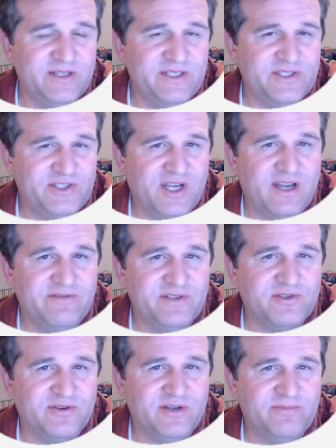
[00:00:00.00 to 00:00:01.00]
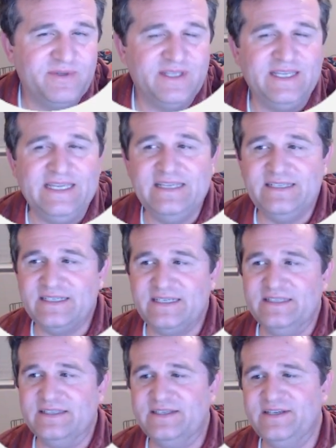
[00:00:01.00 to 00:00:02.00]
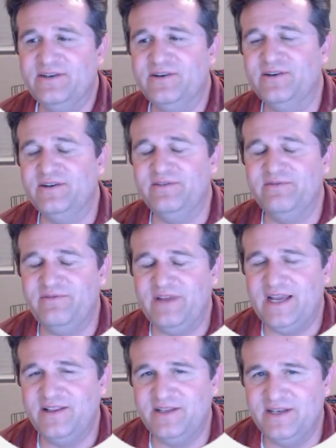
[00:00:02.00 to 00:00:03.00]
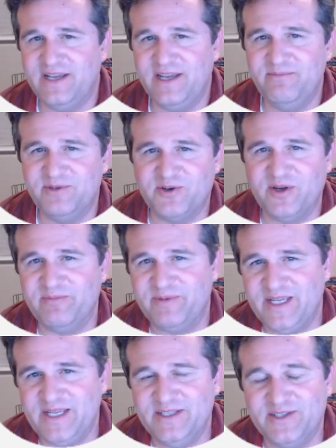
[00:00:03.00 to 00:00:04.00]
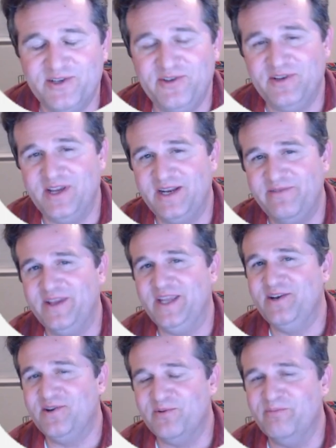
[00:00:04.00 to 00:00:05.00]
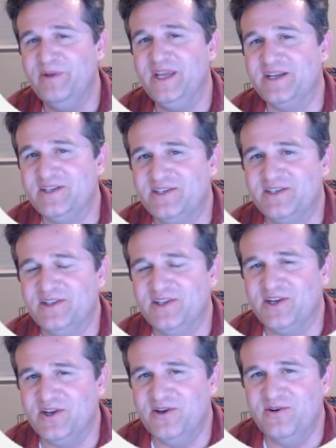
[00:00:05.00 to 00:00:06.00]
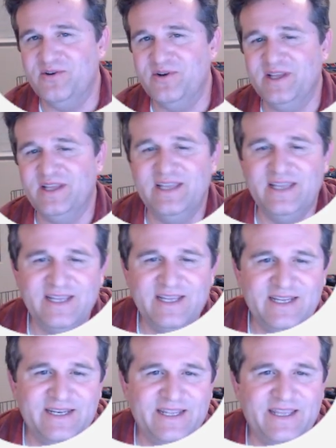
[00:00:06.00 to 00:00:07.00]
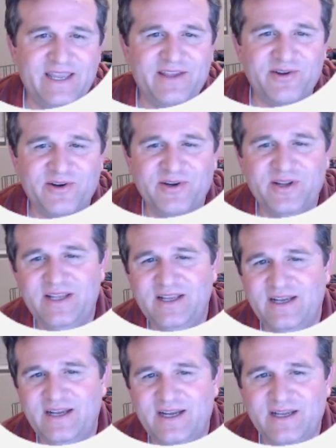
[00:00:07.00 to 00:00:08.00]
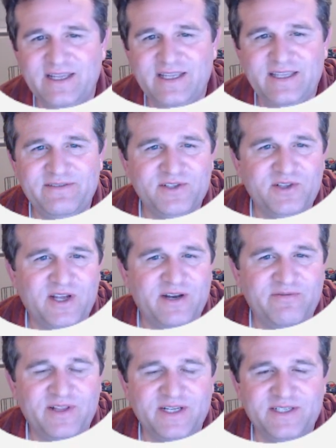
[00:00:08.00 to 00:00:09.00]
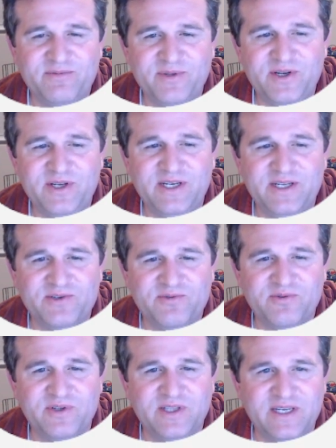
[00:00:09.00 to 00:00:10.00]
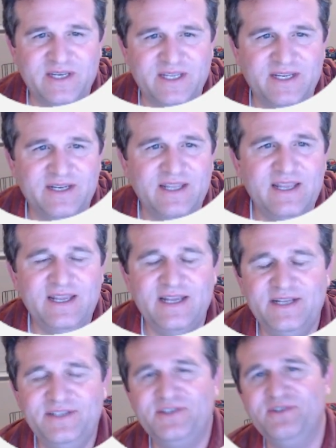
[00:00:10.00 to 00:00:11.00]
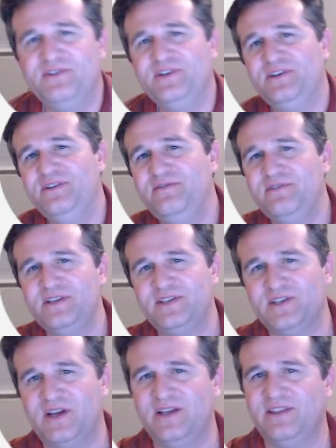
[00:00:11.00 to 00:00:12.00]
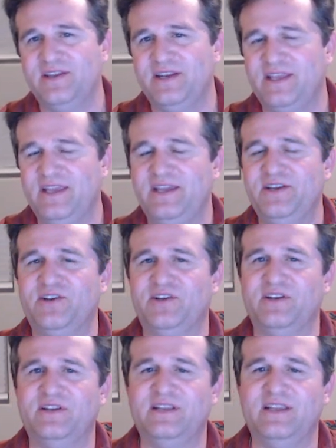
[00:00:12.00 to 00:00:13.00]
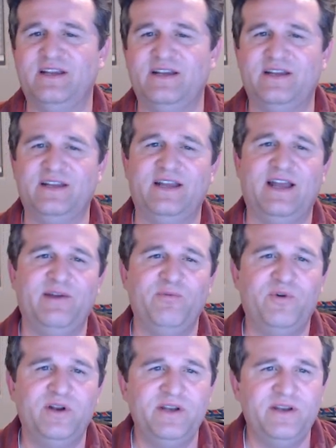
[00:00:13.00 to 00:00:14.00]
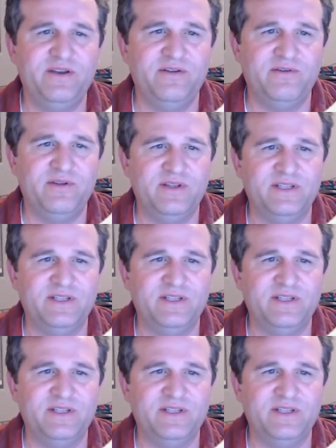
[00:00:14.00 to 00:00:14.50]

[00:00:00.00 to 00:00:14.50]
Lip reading: is JavaScript is considered valid TypeScript, and so you kind of intermix the code together. It gives a lot of flexibility, and it's really neat. And so to do this authentication, I wanted to do it in